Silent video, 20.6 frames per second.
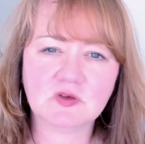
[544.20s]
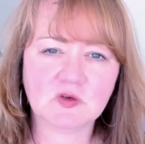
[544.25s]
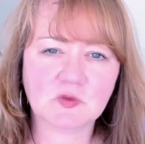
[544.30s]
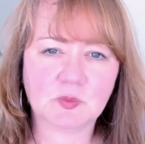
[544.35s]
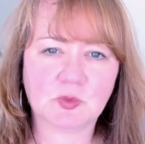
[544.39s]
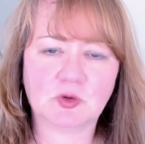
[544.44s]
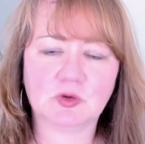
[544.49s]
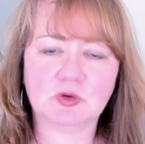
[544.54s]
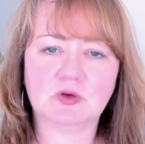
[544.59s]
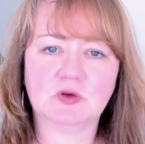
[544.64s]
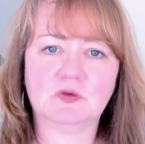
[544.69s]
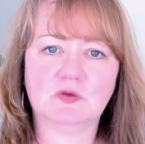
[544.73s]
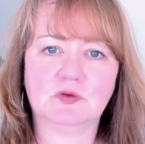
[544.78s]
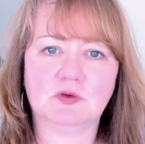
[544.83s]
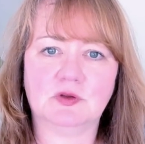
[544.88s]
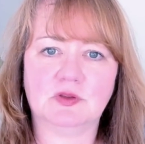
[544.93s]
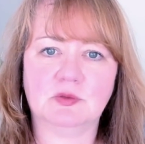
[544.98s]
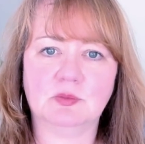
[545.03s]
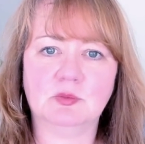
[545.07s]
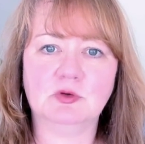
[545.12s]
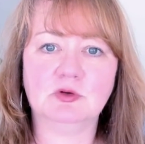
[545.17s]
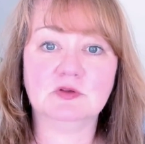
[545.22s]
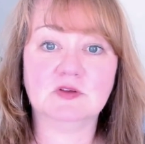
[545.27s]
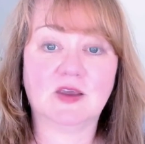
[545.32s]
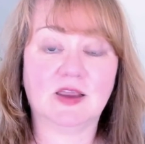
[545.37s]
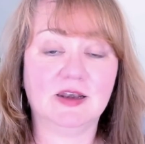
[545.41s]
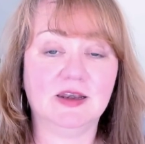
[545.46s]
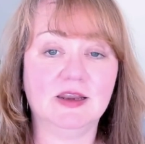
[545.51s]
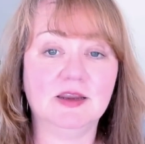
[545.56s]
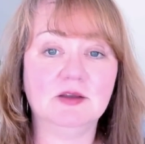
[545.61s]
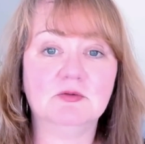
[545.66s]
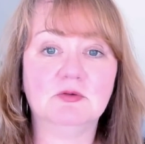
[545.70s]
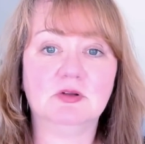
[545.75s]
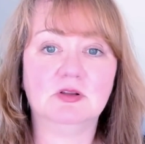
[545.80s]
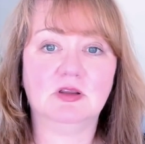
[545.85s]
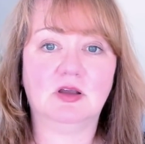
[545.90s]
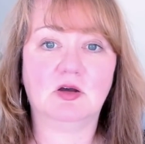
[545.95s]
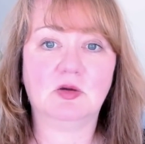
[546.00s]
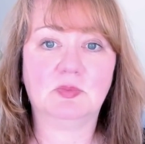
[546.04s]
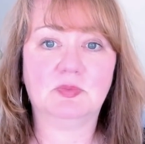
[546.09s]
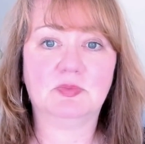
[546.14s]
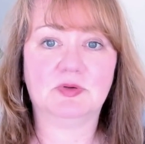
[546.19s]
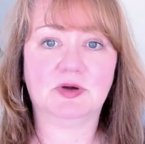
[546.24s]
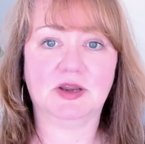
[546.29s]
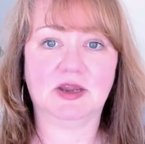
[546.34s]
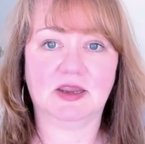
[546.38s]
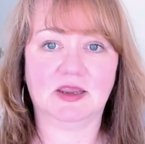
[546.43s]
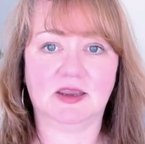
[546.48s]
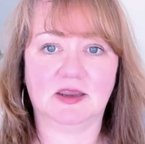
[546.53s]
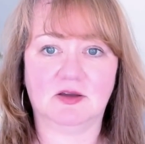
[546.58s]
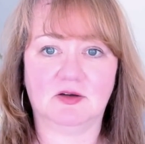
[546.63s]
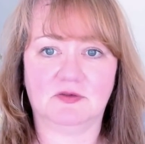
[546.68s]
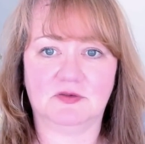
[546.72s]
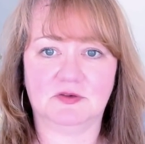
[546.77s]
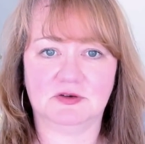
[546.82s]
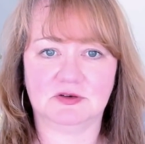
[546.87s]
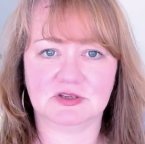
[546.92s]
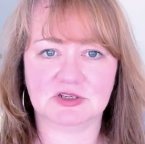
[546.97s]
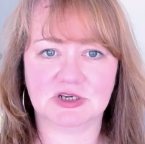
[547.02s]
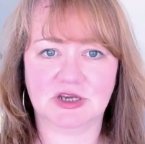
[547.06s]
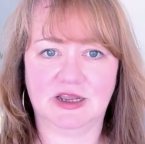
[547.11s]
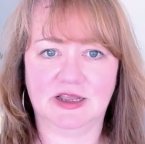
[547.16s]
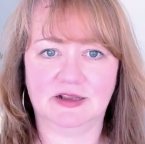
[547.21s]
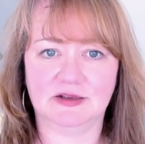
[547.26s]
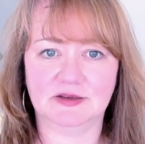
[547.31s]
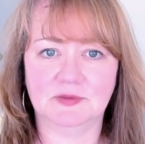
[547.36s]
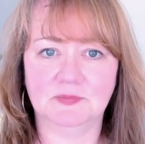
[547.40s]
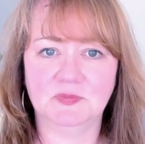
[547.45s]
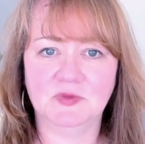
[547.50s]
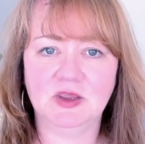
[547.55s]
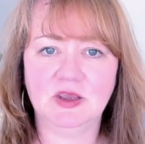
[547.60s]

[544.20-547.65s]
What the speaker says: supportive for the multilingual upbringing of your child.